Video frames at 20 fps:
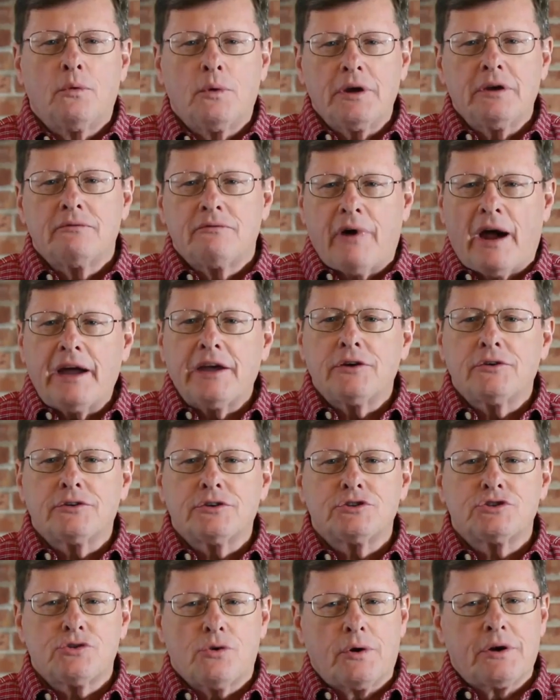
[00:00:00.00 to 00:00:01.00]
we invite
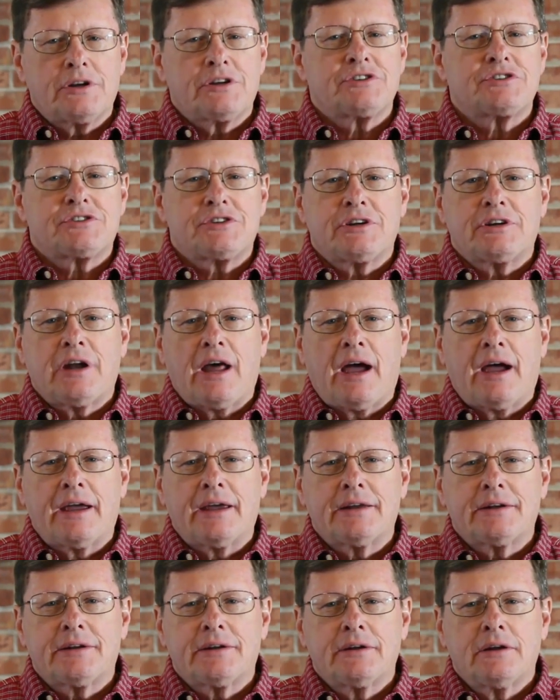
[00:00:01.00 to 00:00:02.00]
you to join us
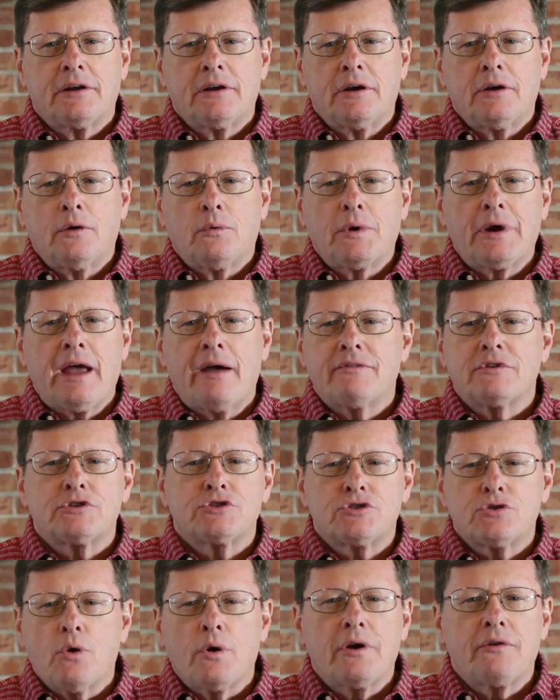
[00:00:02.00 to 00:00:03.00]
tonight. We have
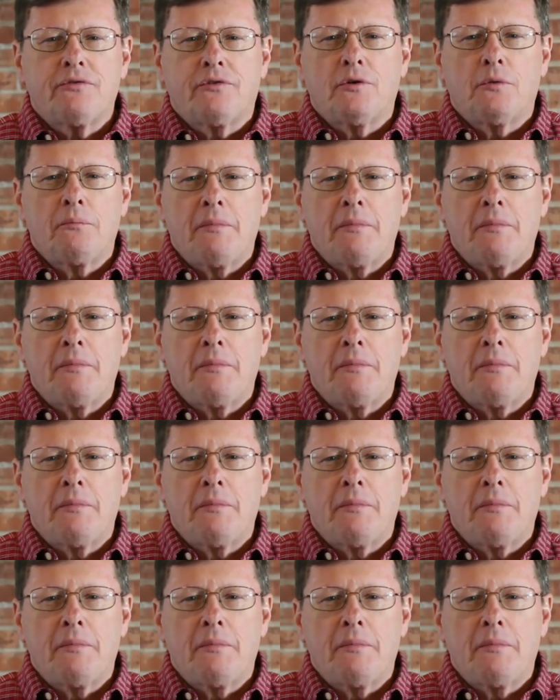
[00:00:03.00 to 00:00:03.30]
a joyful